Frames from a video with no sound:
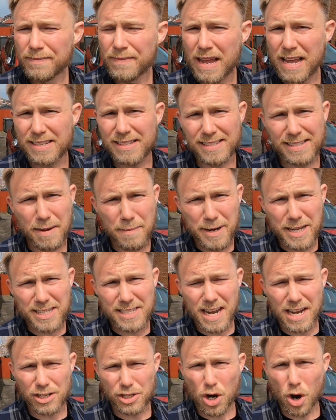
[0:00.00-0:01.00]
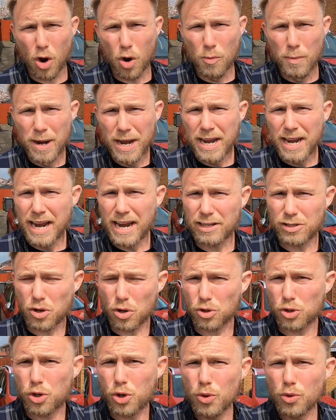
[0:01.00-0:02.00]
It's a semi-detached home. It's
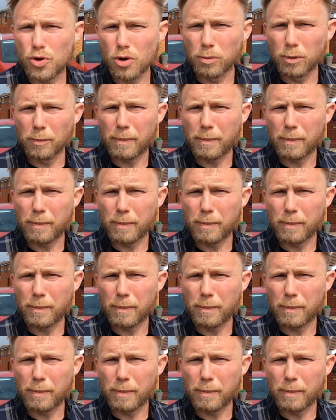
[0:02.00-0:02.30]
got 2 double